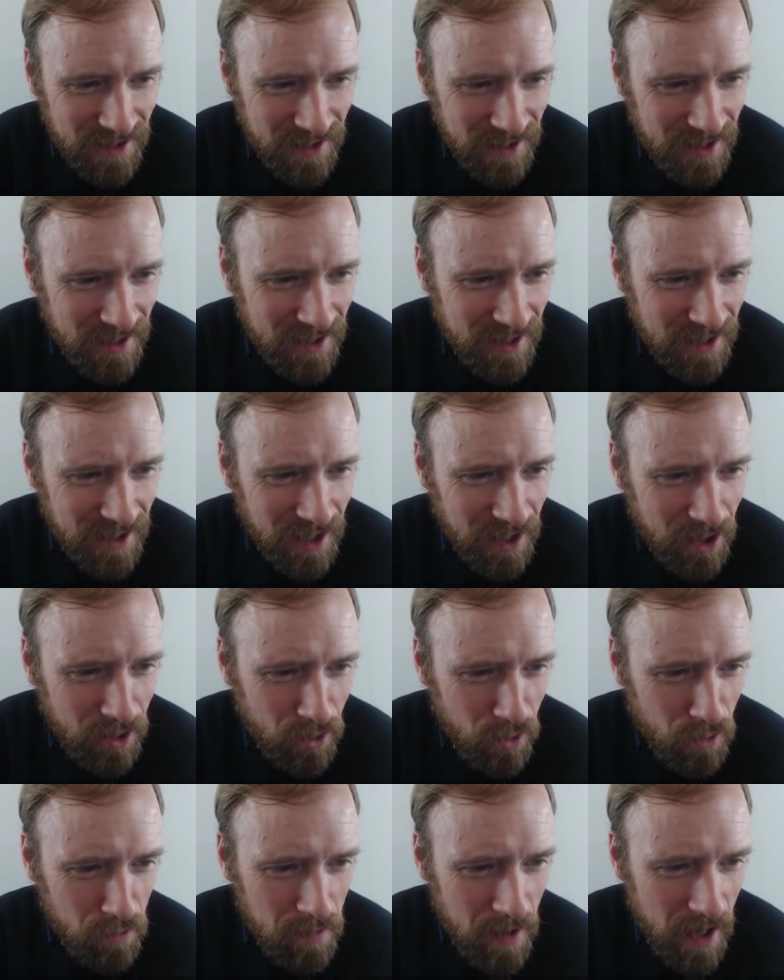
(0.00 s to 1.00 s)
And I'm going to
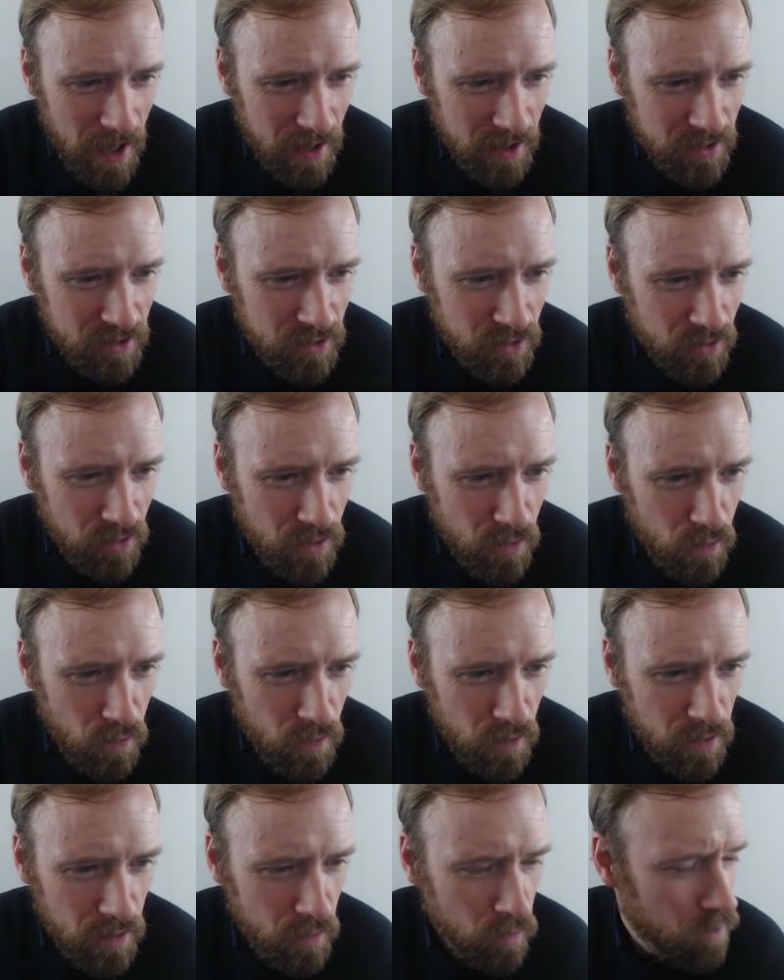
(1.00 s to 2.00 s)
go back to the
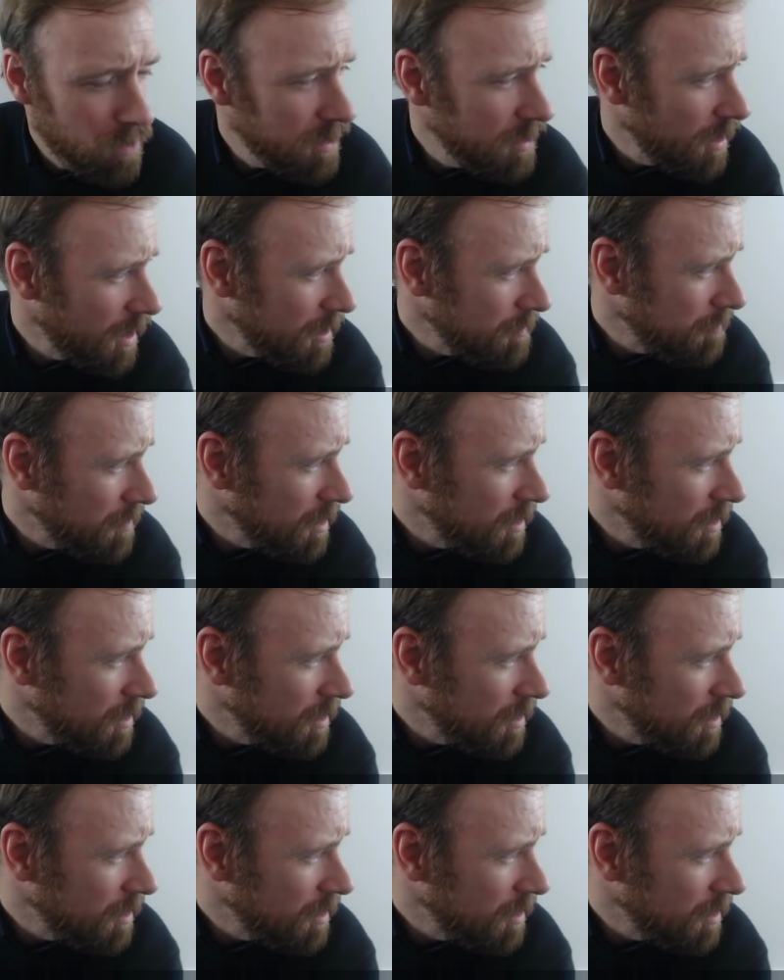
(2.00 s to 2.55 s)
one I made a